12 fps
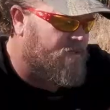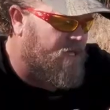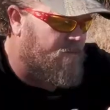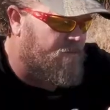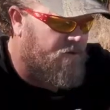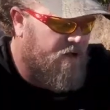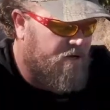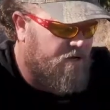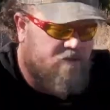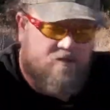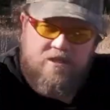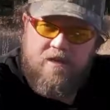tape around
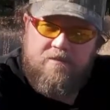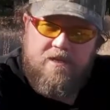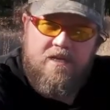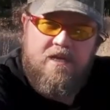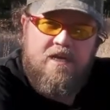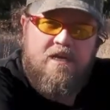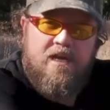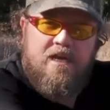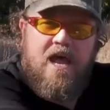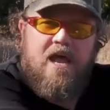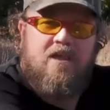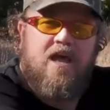it or something,
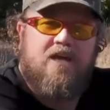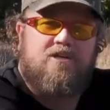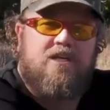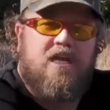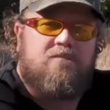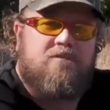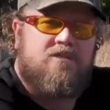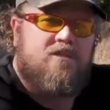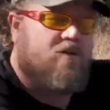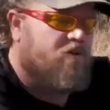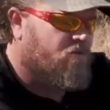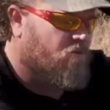and that'll actually keep the
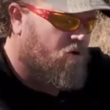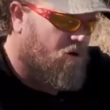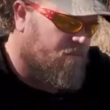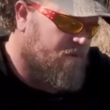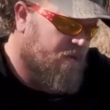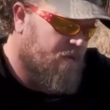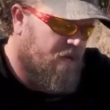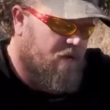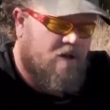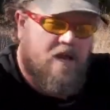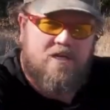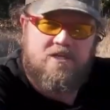cylinder warm
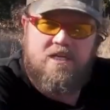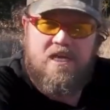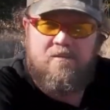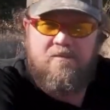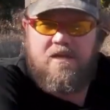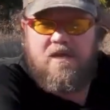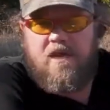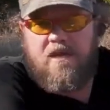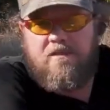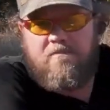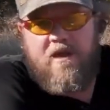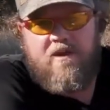and it'll actually keep the,
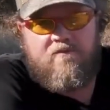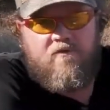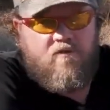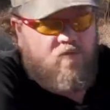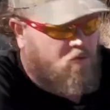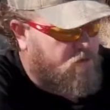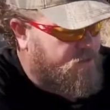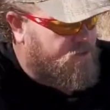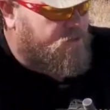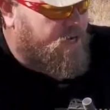uh, the manifold warm that's